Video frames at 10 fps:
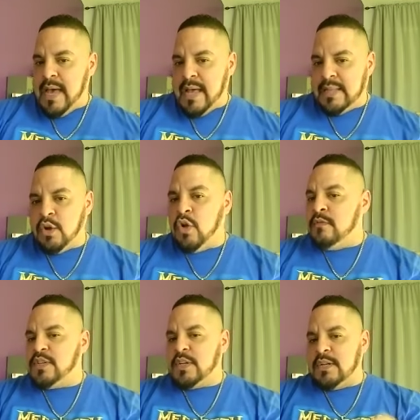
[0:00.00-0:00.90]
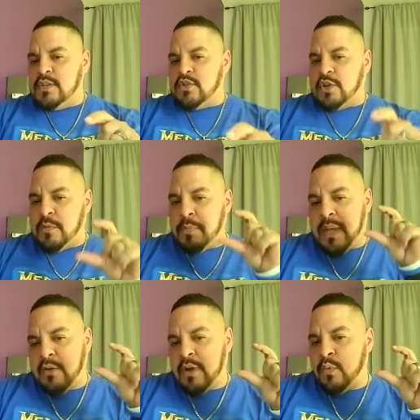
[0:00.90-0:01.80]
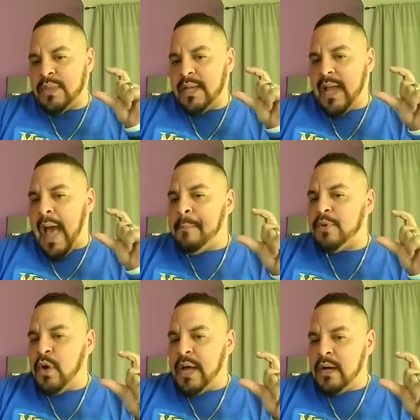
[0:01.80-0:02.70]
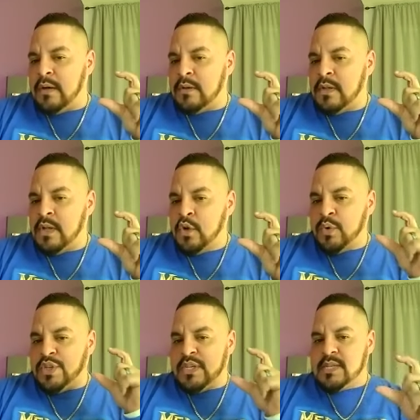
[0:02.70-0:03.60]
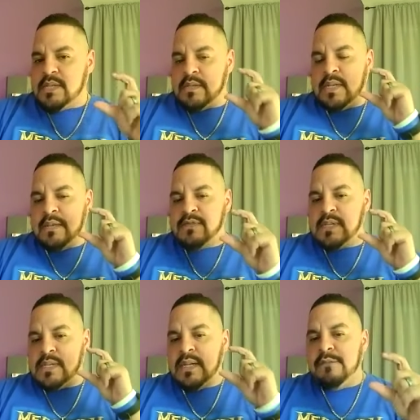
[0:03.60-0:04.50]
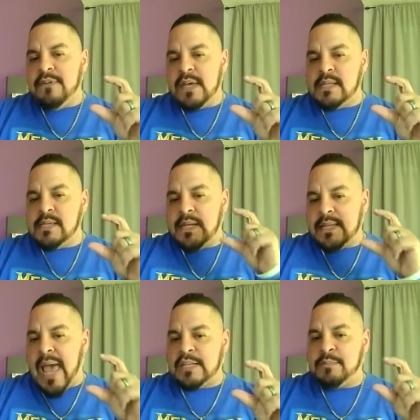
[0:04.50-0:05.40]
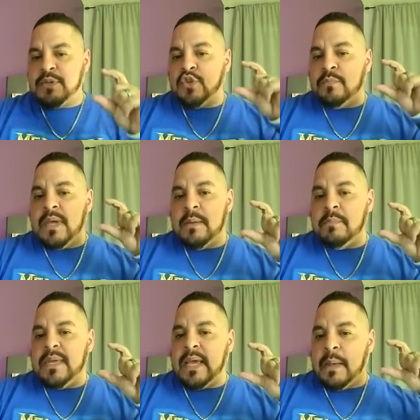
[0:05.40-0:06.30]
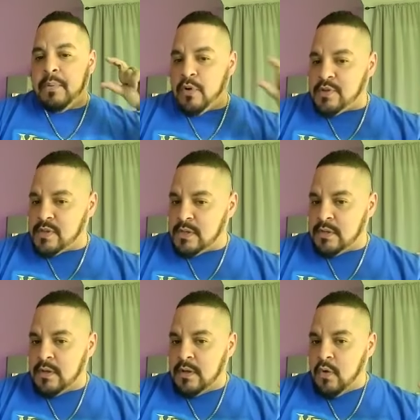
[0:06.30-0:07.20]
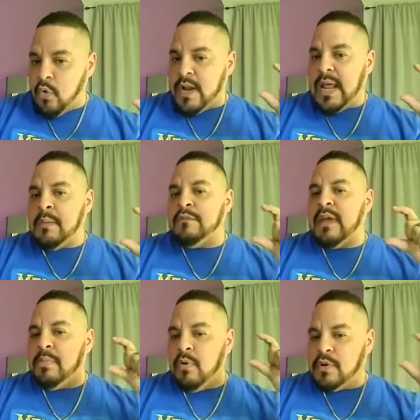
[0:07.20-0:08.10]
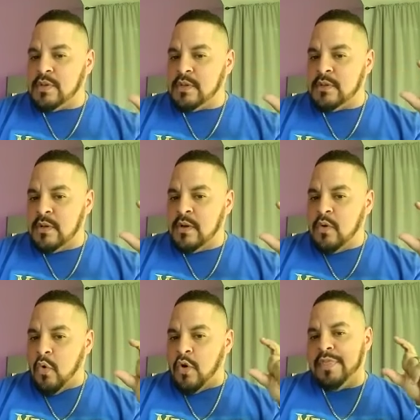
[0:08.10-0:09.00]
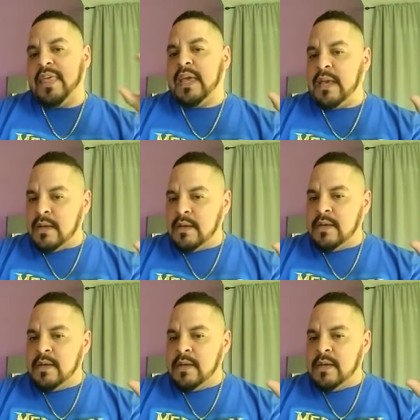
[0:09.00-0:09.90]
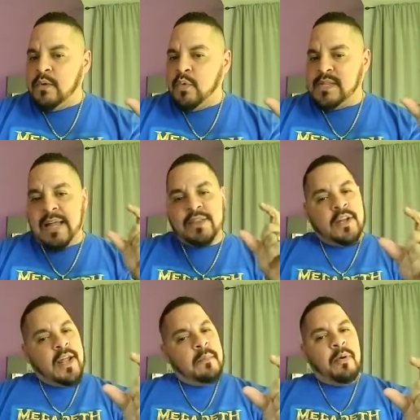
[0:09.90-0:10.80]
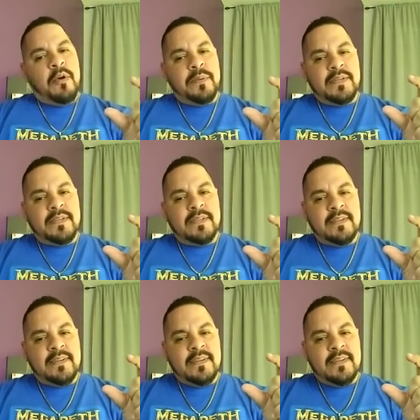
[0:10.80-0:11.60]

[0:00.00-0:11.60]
And yeah. then all of a sudden it starts appearing with the capital L, which gives it gives a significance and attachment to it being a person or name of a person or a thing. Was that done on purpose?